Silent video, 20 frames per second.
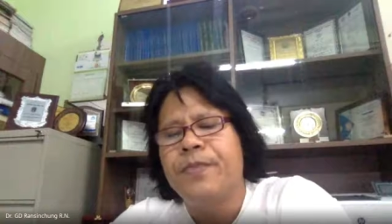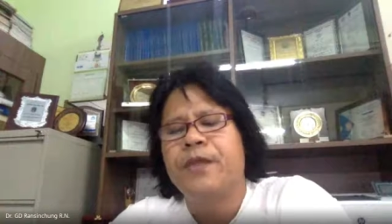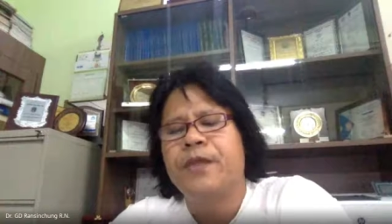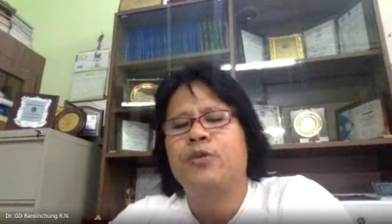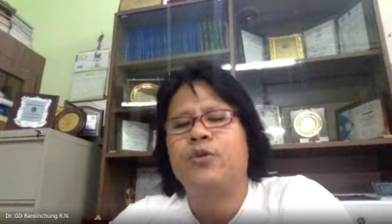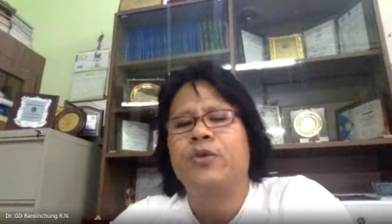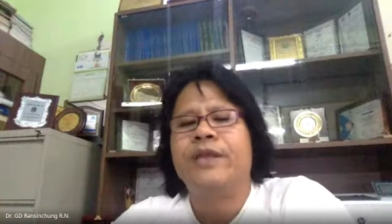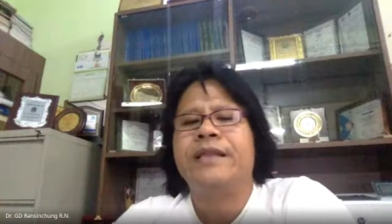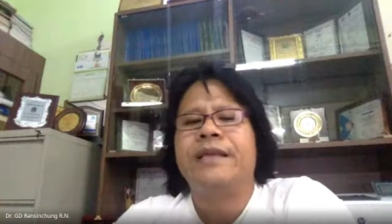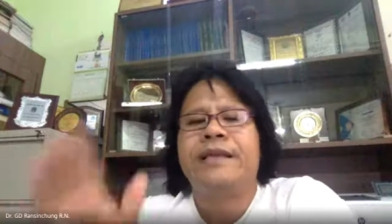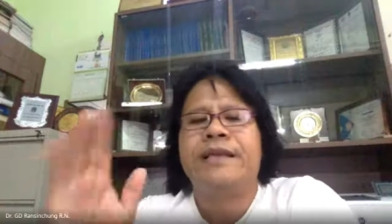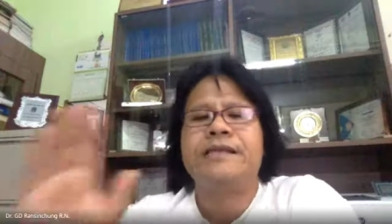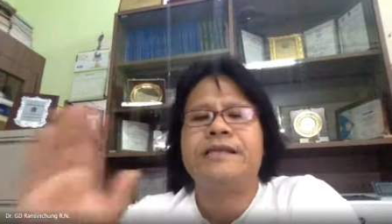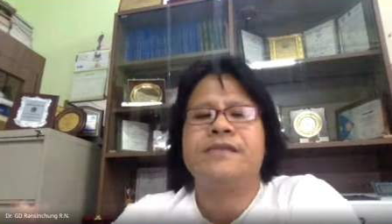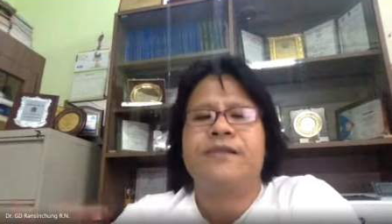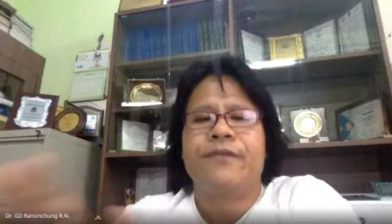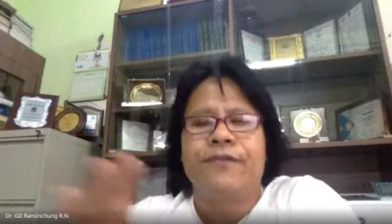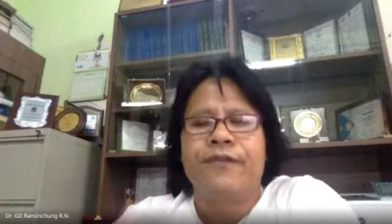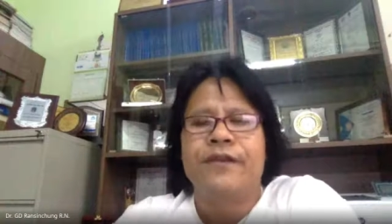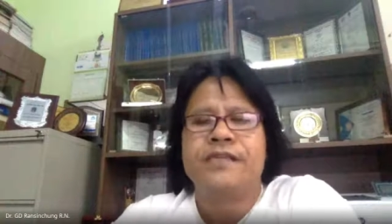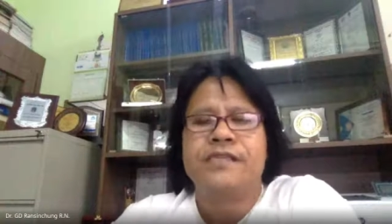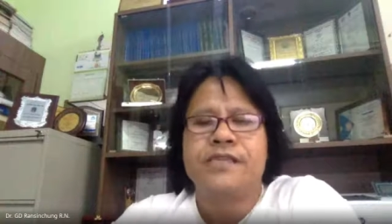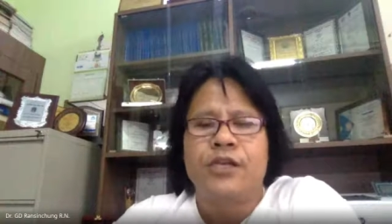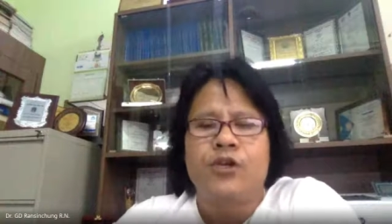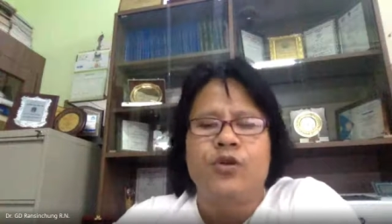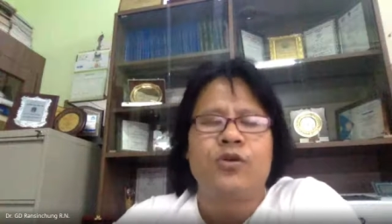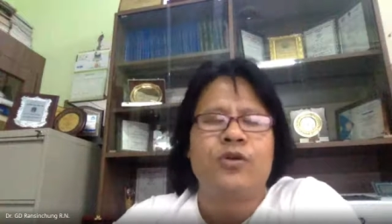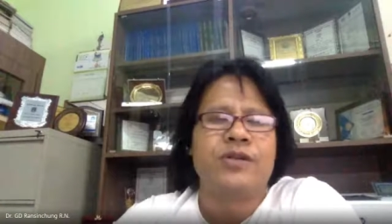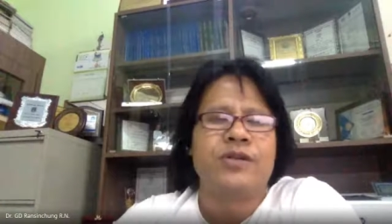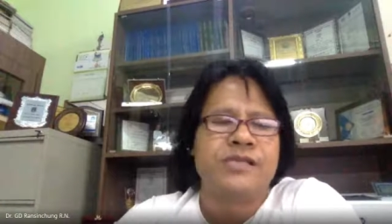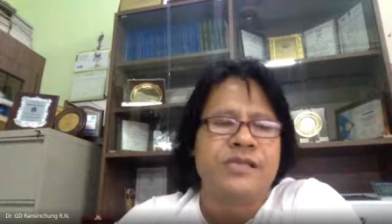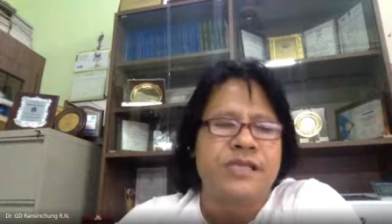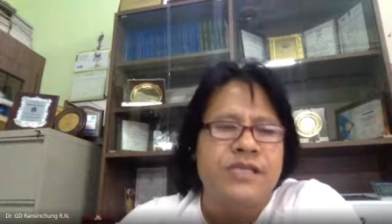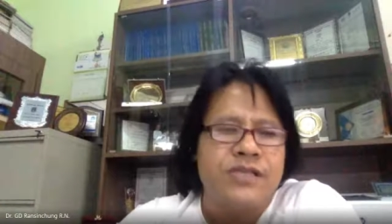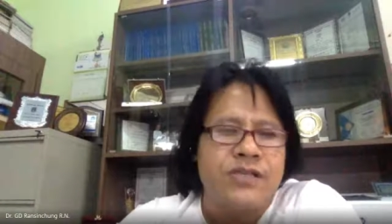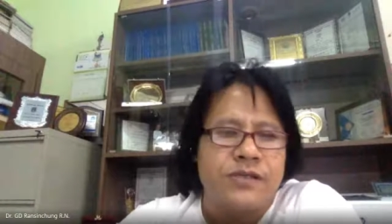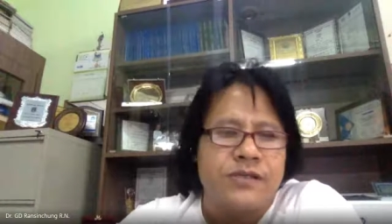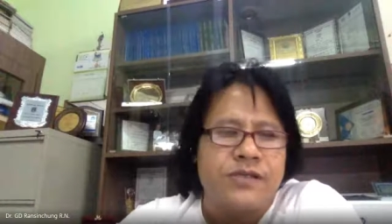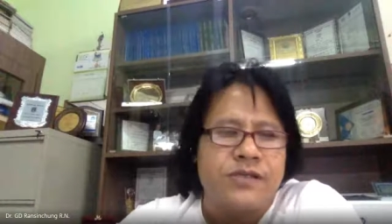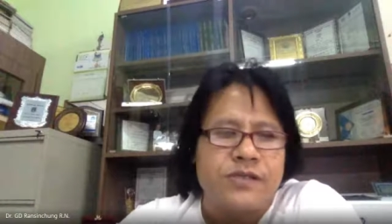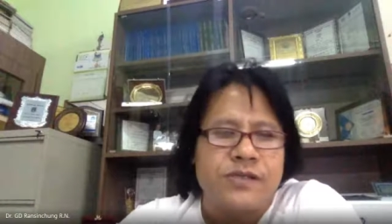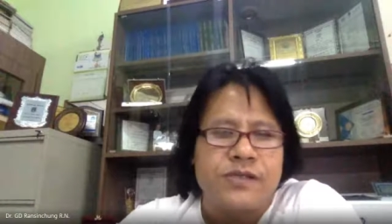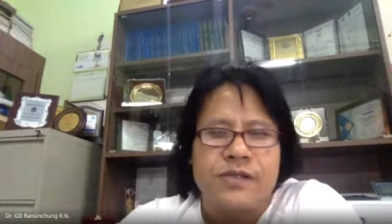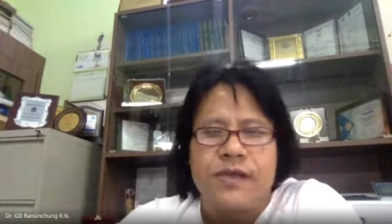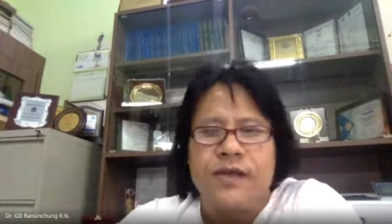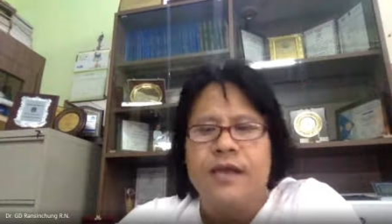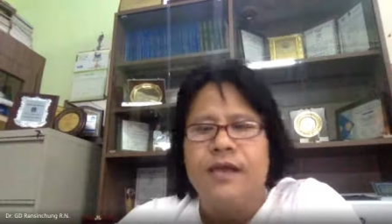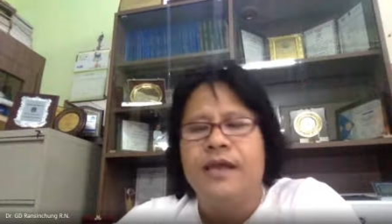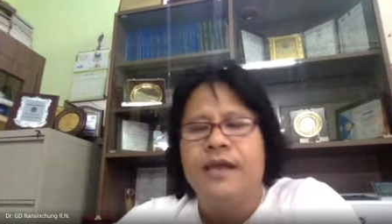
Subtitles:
to increase the freeze and thaw resistance.